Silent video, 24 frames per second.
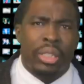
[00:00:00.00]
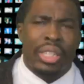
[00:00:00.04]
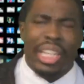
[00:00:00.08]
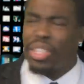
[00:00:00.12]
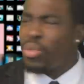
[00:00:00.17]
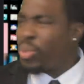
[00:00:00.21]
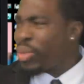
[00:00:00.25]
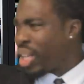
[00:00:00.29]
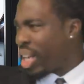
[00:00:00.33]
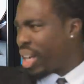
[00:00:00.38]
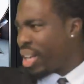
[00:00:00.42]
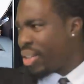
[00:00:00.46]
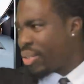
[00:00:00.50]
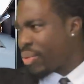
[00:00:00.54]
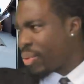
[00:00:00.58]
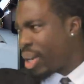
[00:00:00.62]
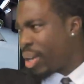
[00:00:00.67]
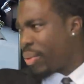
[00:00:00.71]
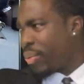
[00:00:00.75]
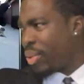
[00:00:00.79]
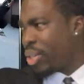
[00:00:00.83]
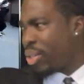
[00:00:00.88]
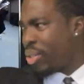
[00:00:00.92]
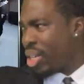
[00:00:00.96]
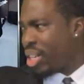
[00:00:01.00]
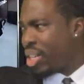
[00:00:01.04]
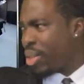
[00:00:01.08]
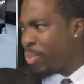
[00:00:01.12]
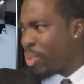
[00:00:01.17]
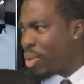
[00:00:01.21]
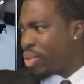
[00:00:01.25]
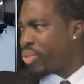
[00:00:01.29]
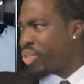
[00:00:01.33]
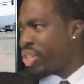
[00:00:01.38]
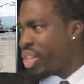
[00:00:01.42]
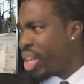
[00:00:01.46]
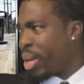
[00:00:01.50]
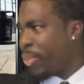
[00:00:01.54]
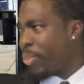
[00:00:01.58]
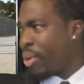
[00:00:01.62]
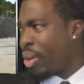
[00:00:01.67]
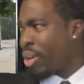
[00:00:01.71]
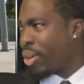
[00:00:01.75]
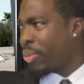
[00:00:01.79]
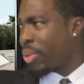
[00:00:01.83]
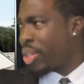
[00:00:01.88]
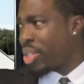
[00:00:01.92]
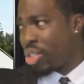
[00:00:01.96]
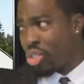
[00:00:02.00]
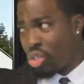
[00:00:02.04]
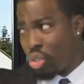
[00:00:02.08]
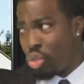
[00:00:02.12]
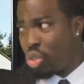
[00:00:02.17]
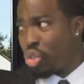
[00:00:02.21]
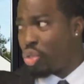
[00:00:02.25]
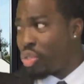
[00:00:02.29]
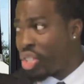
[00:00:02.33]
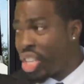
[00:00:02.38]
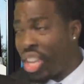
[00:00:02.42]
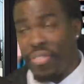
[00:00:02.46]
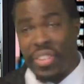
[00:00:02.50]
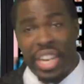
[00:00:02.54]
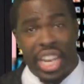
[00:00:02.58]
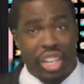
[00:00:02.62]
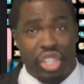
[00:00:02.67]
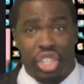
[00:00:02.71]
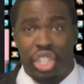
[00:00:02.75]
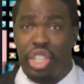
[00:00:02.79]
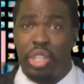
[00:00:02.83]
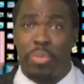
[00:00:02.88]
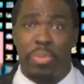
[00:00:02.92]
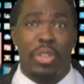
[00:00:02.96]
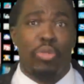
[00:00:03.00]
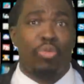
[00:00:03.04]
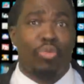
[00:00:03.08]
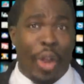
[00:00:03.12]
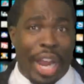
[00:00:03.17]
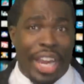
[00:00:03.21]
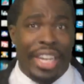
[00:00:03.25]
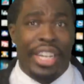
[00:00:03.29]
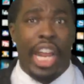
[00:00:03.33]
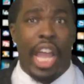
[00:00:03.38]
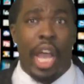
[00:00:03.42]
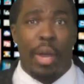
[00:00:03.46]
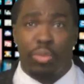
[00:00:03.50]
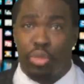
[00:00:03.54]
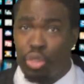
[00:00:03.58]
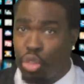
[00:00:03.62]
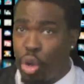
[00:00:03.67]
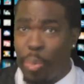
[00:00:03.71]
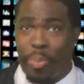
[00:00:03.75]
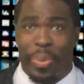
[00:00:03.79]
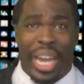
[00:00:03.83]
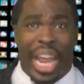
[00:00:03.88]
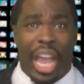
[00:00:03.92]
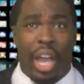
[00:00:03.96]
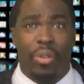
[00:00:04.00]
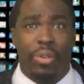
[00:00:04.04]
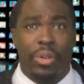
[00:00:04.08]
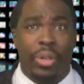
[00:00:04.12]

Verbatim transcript: That's what that is, right? When you need to post a damn part of, because Suchu's giving that shit to me right now. I'm tripping out.